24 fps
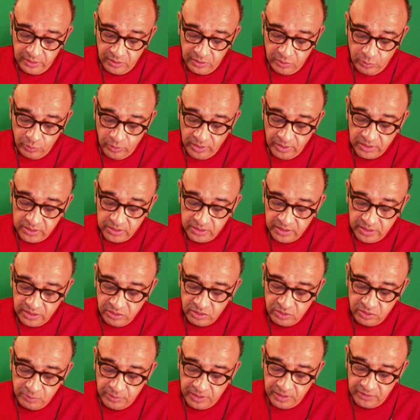we continue
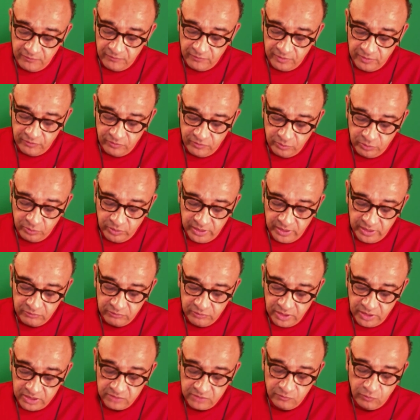to benefit from great
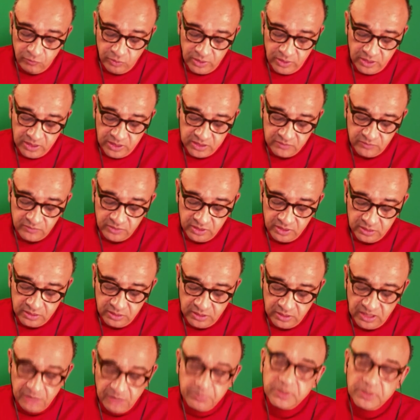reservoirs of social
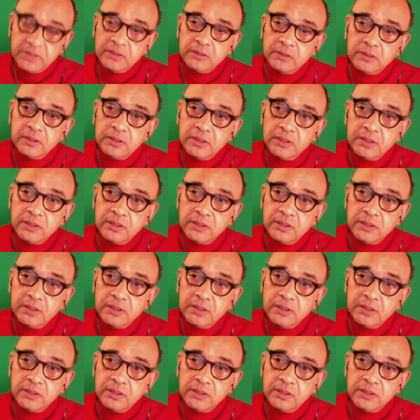capital